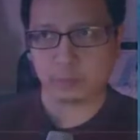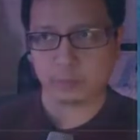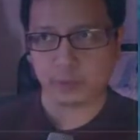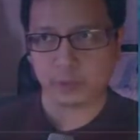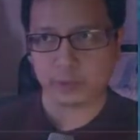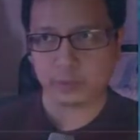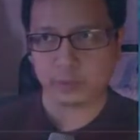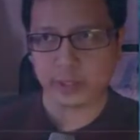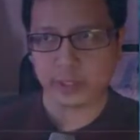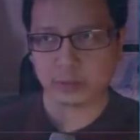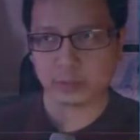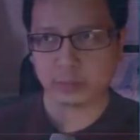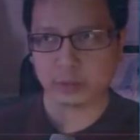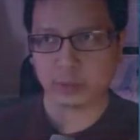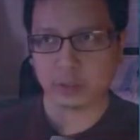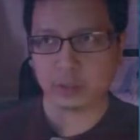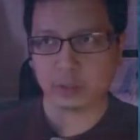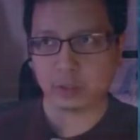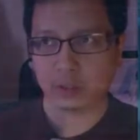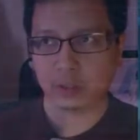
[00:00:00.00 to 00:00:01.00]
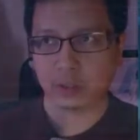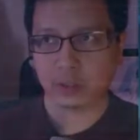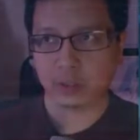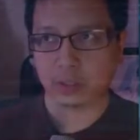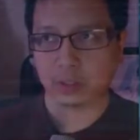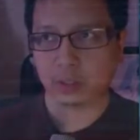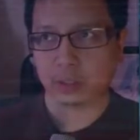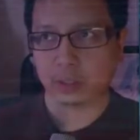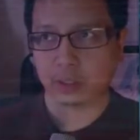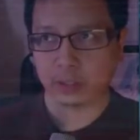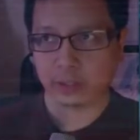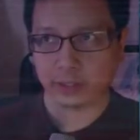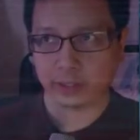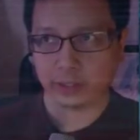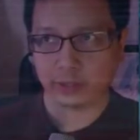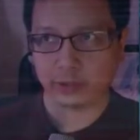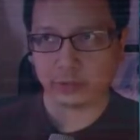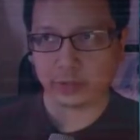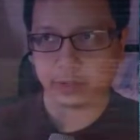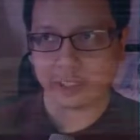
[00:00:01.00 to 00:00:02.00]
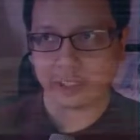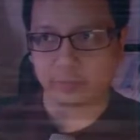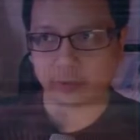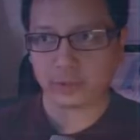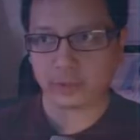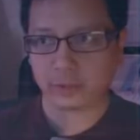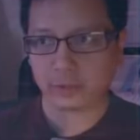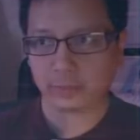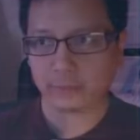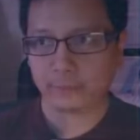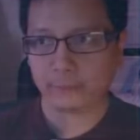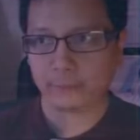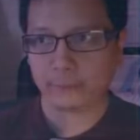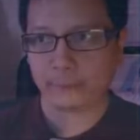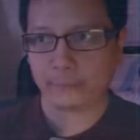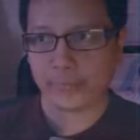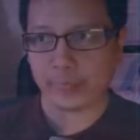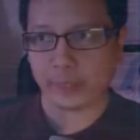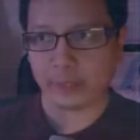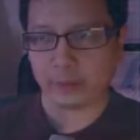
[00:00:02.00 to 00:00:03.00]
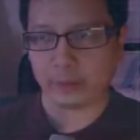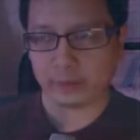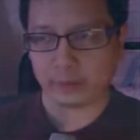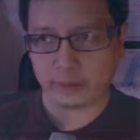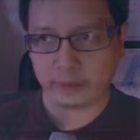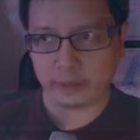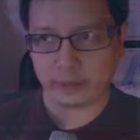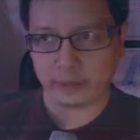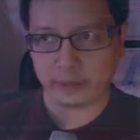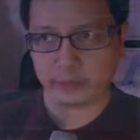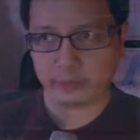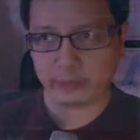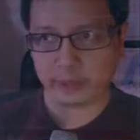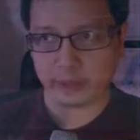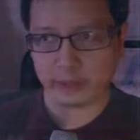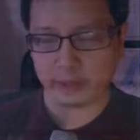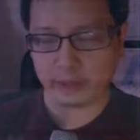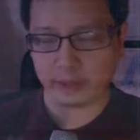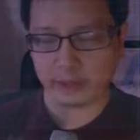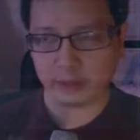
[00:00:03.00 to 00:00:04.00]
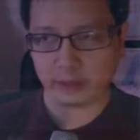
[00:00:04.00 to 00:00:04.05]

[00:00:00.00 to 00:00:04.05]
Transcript: your password, hit transfer, hit deposit,